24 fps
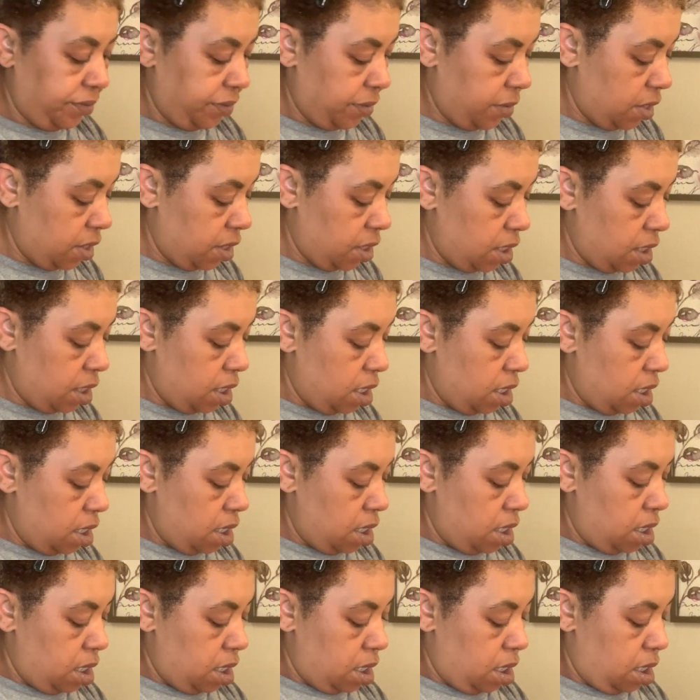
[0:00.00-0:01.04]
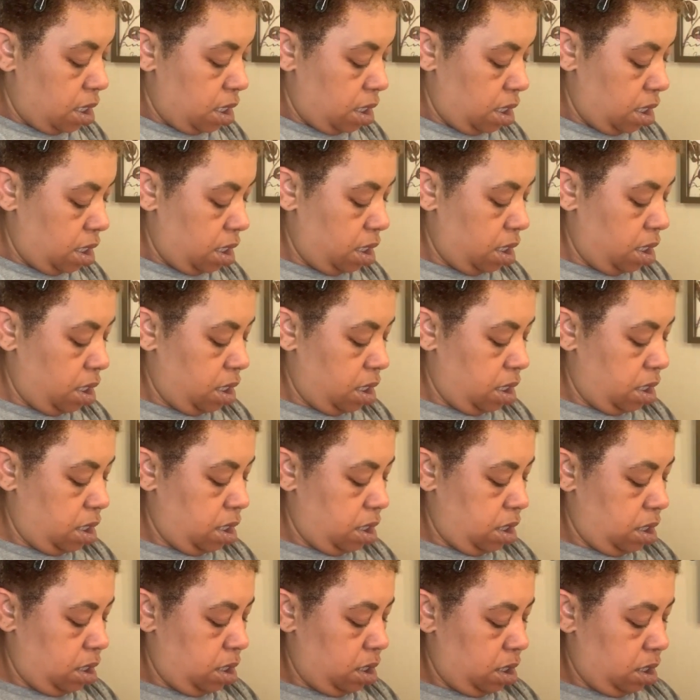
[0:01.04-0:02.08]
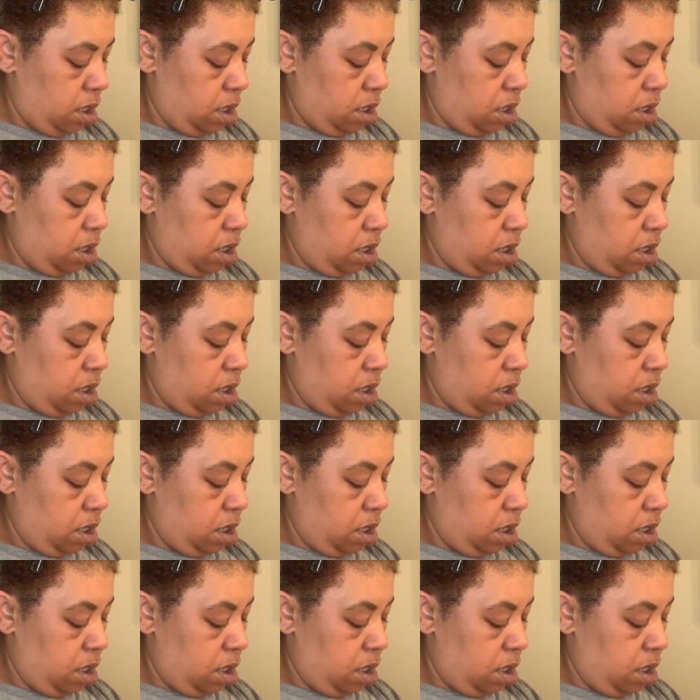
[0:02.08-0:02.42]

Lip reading: (silence)